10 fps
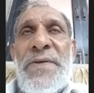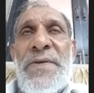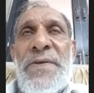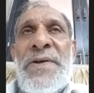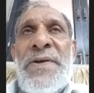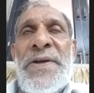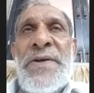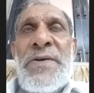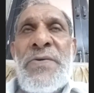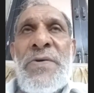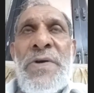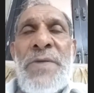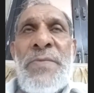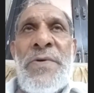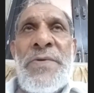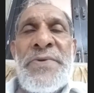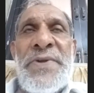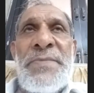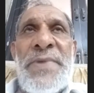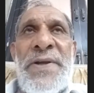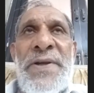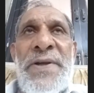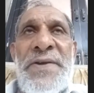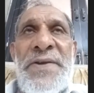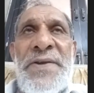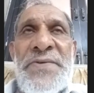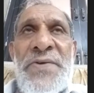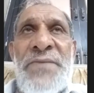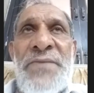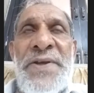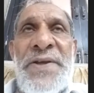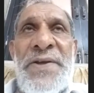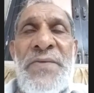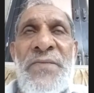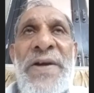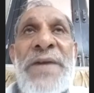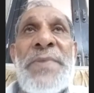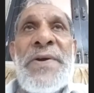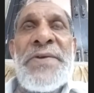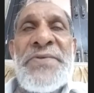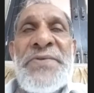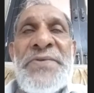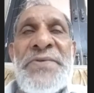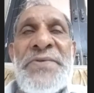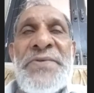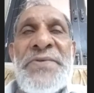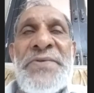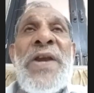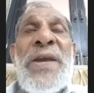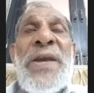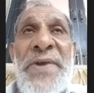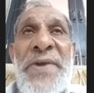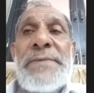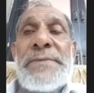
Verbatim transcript: We'll later talk about the malignancies of the white blood cell, leukemia,